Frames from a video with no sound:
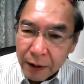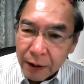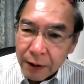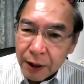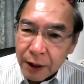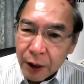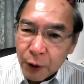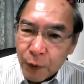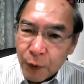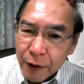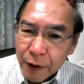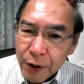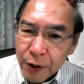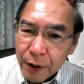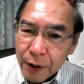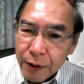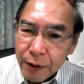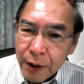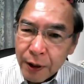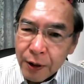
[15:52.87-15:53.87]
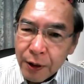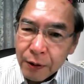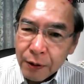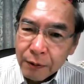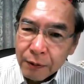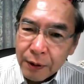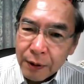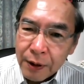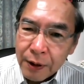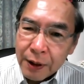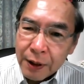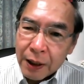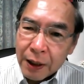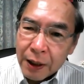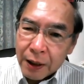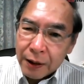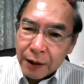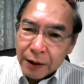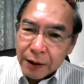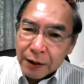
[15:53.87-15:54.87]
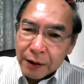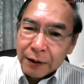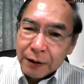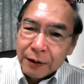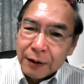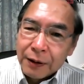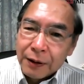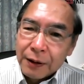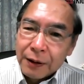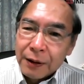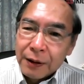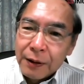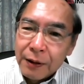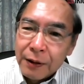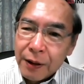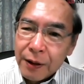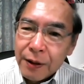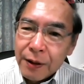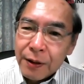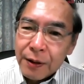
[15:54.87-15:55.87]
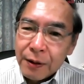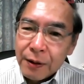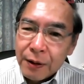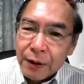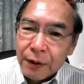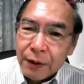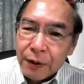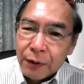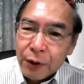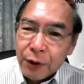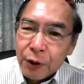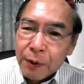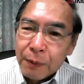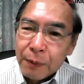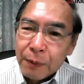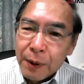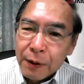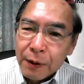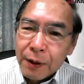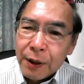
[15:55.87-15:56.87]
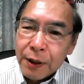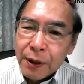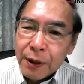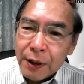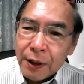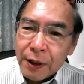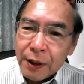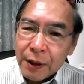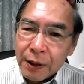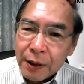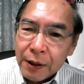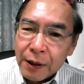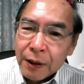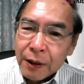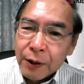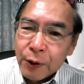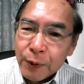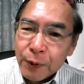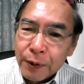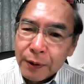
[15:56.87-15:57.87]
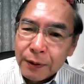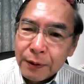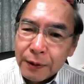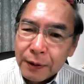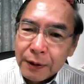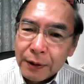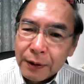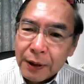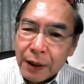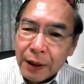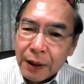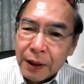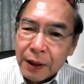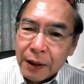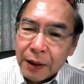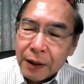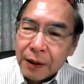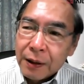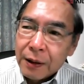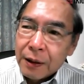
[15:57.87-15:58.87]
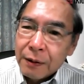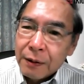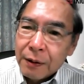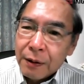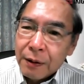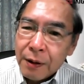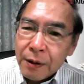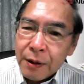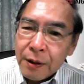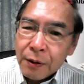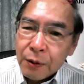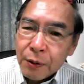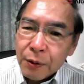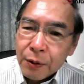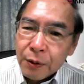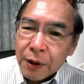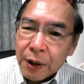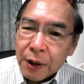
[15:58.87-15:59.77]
self-actualization is a higher needs for human being, he argued. And this is also